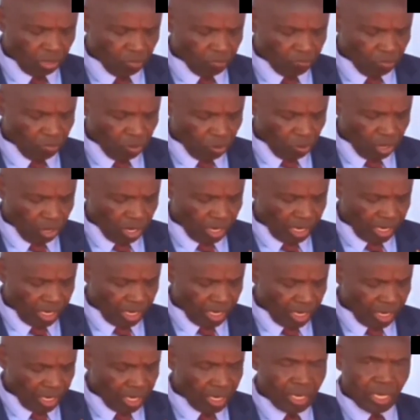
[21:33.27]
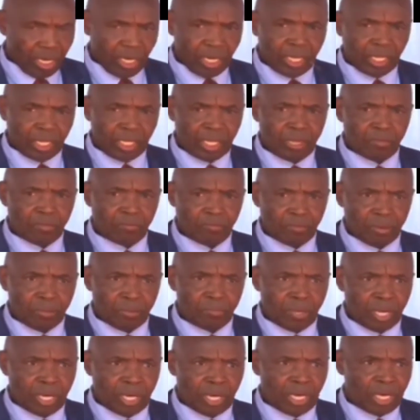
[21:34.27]
going forward the
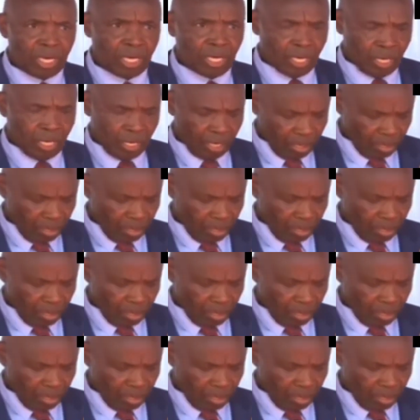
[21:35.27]
female